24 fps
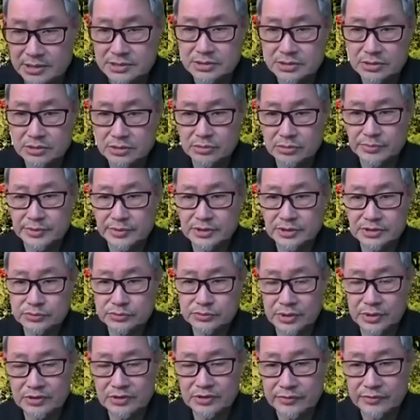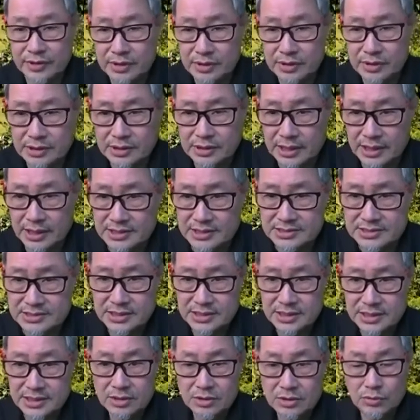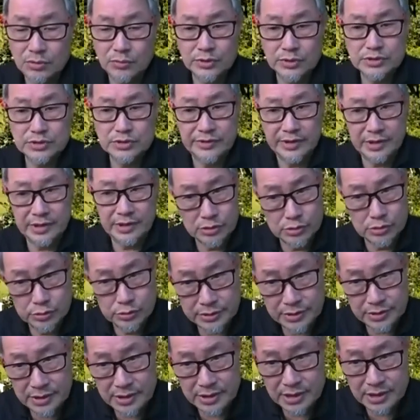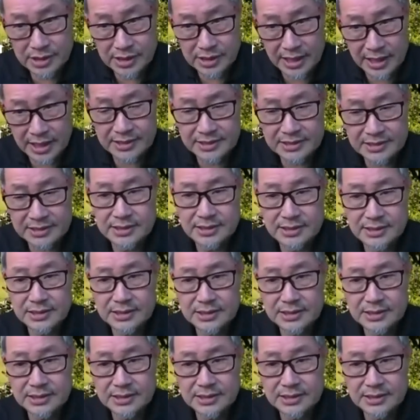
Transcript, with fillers: ago because one of our guys who was very good uh, IT.